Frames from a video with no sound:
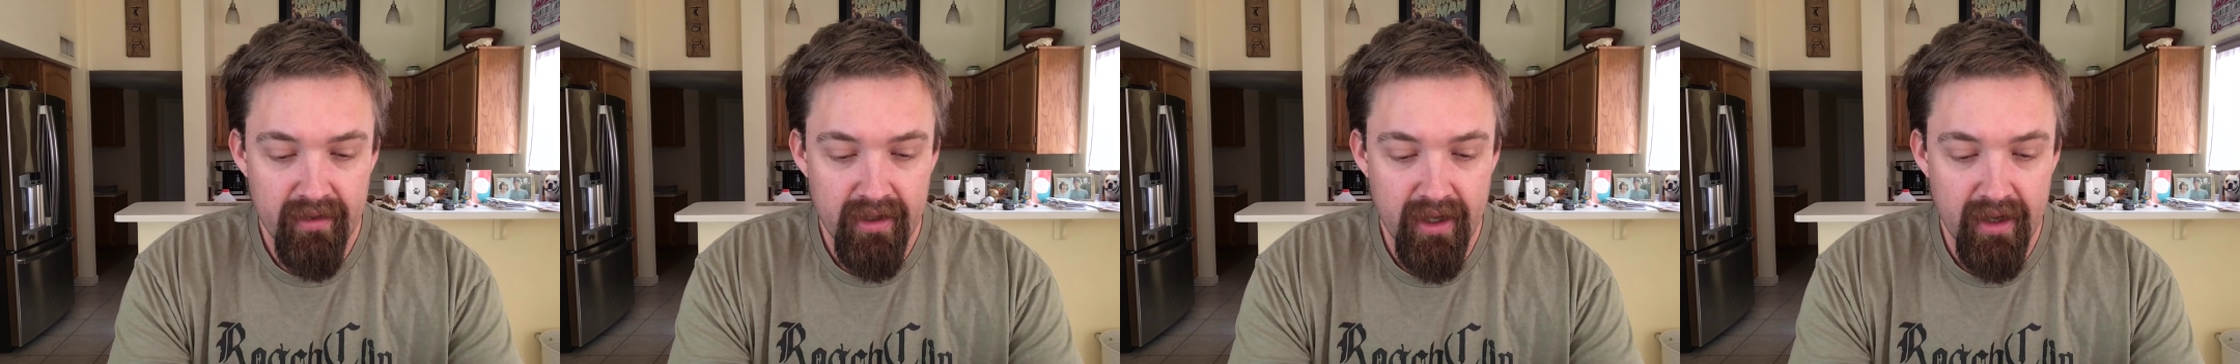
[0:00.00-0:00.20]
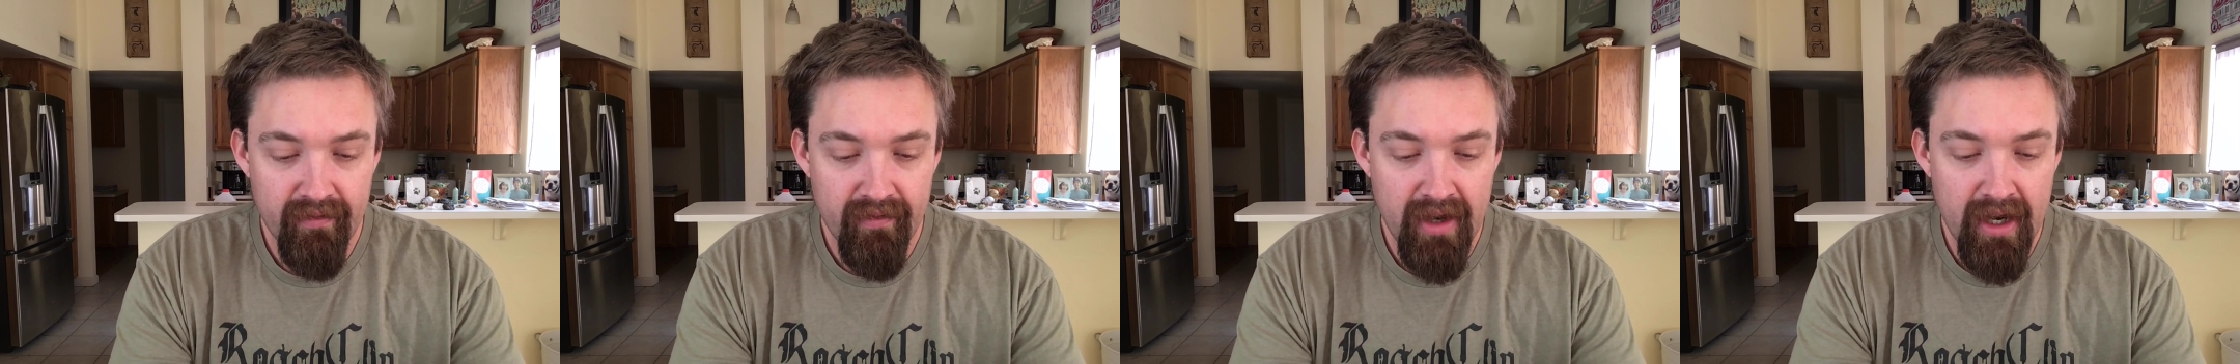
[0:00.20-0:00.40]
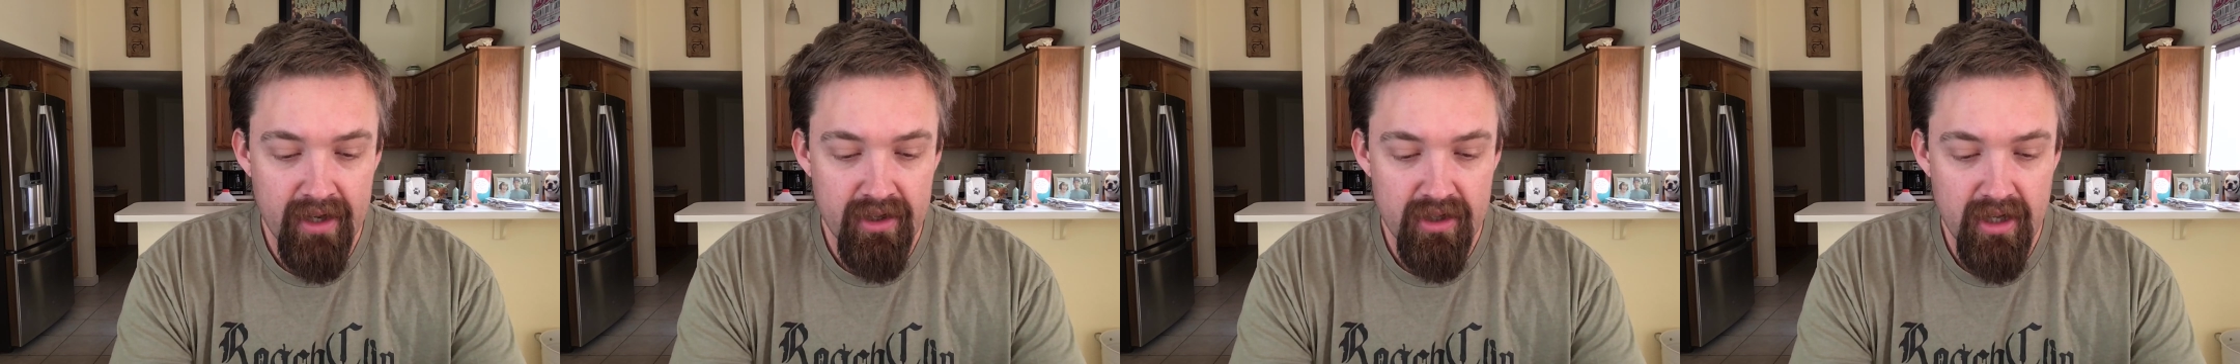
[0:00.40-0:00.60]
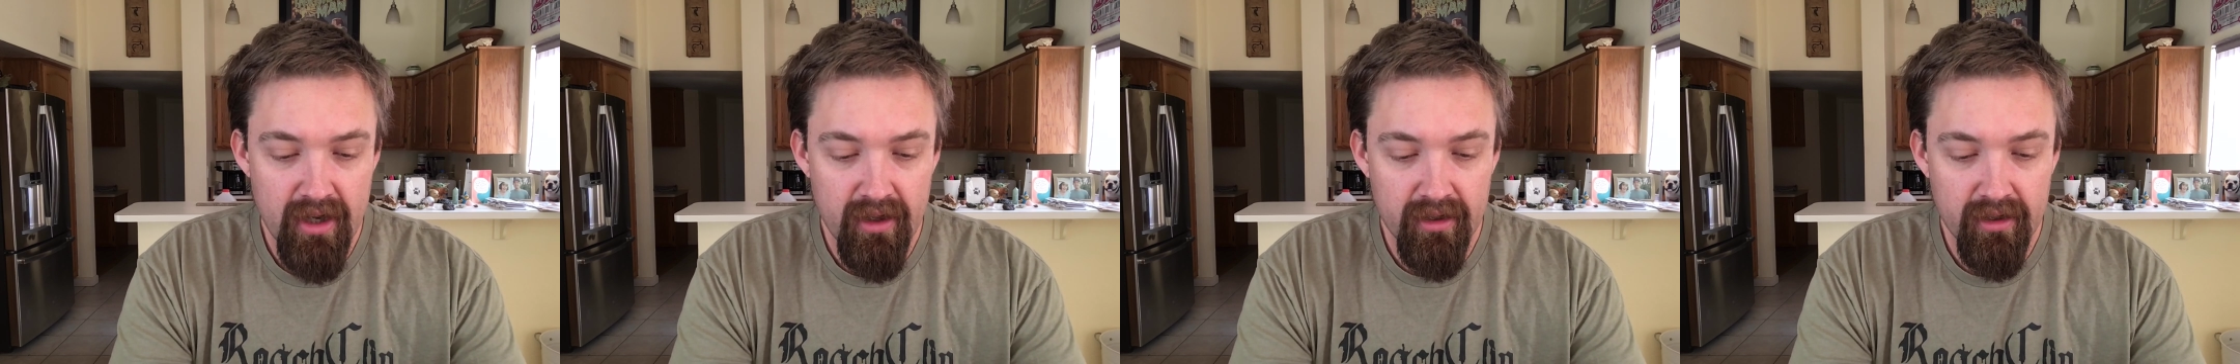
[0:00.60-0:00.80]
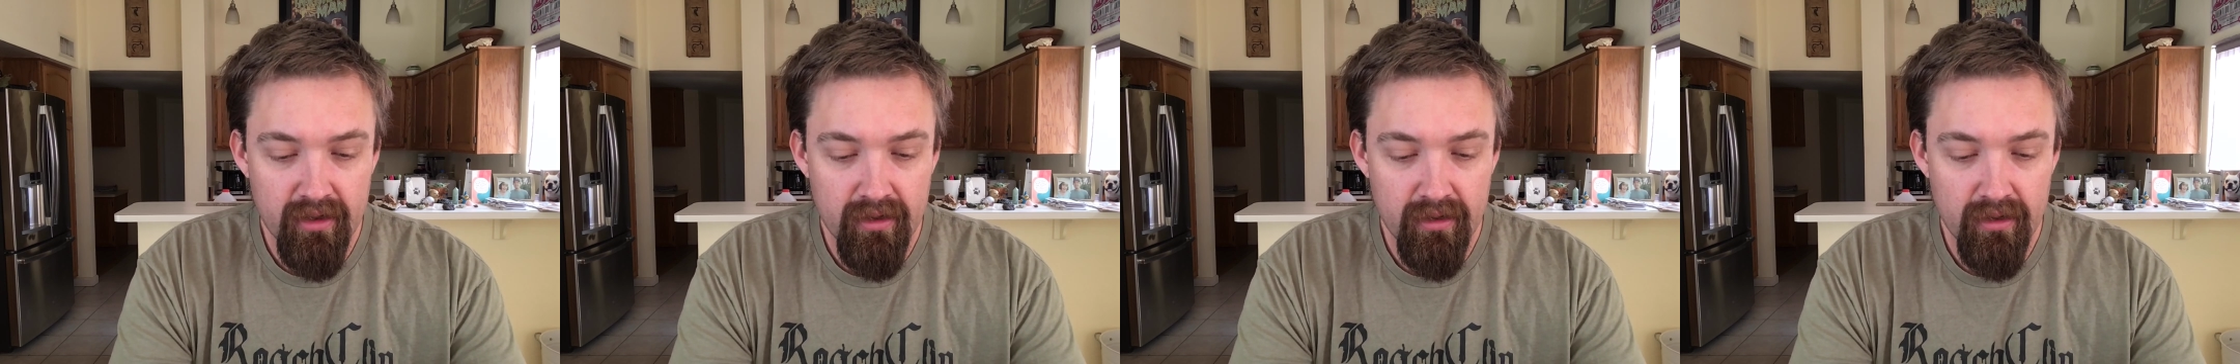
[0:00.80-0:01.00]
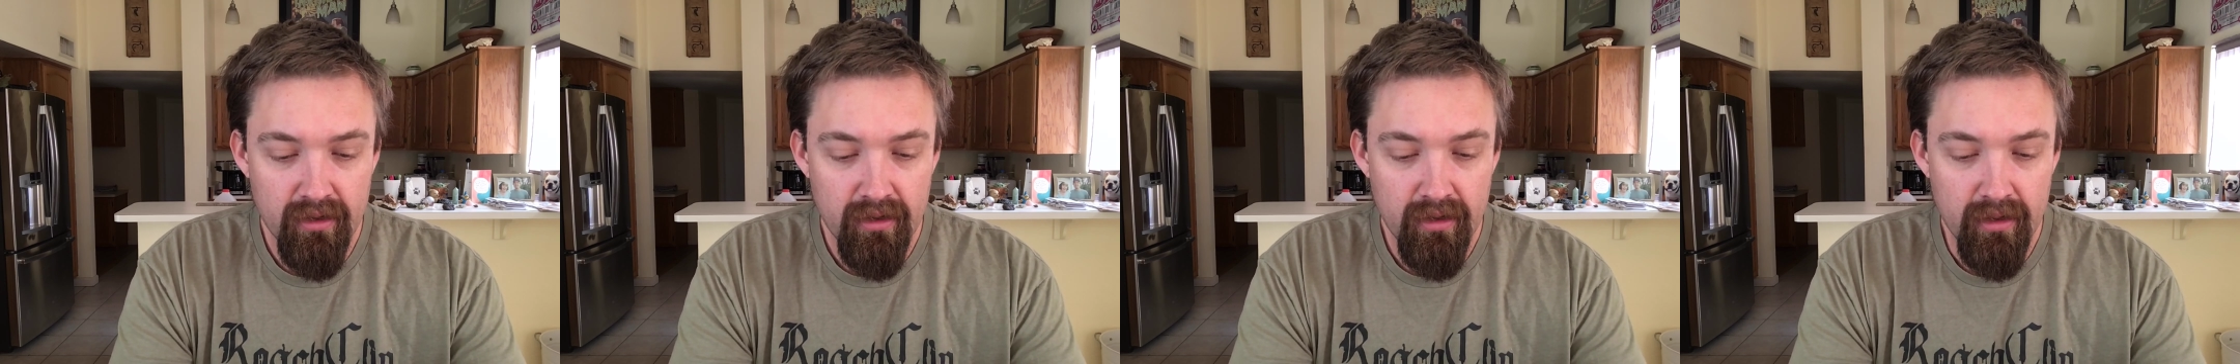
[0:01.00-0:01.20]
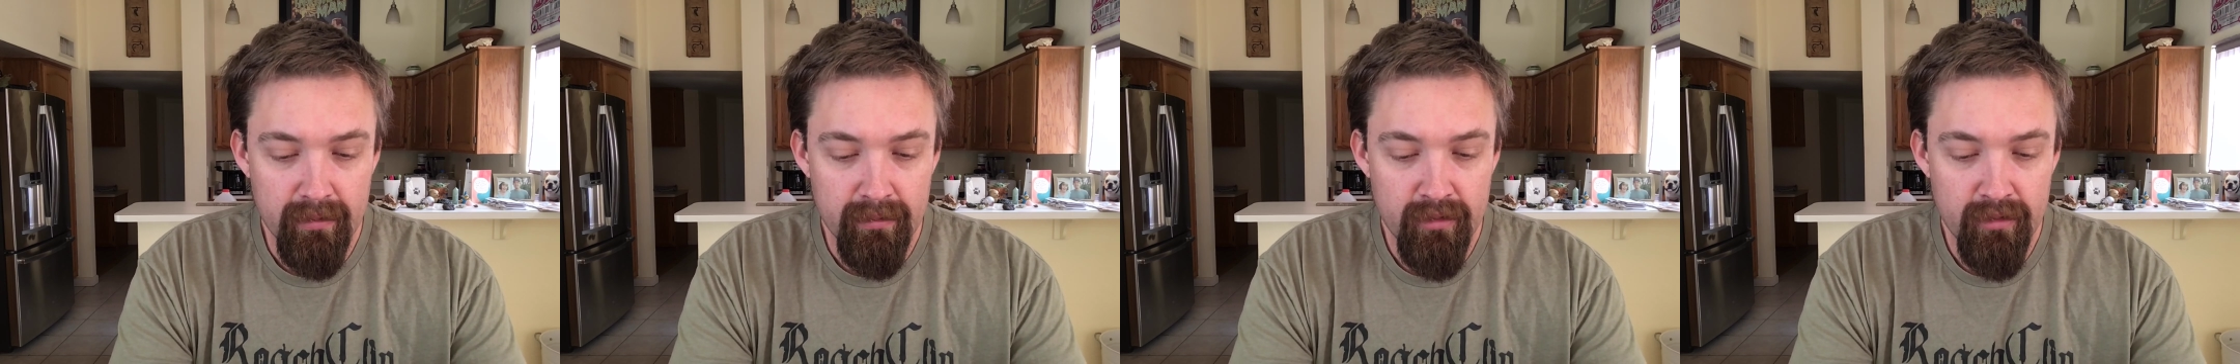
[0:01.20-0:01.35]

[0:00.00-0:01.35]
the evangelical